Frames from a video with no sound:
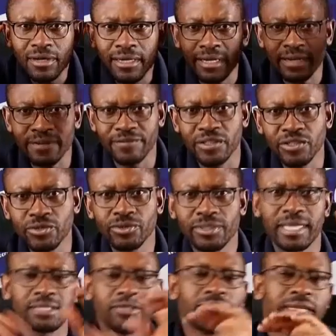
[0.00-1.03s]
revenue
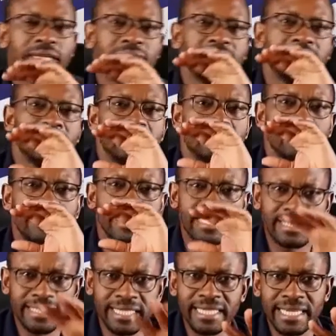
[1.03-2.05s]
that you can
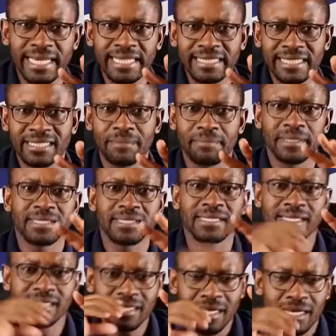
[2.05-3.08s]
generate as a
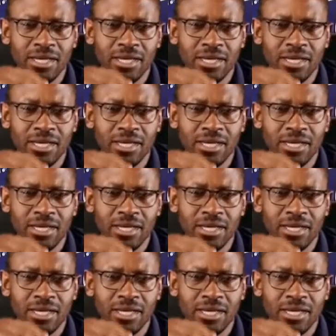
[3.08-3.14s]
business.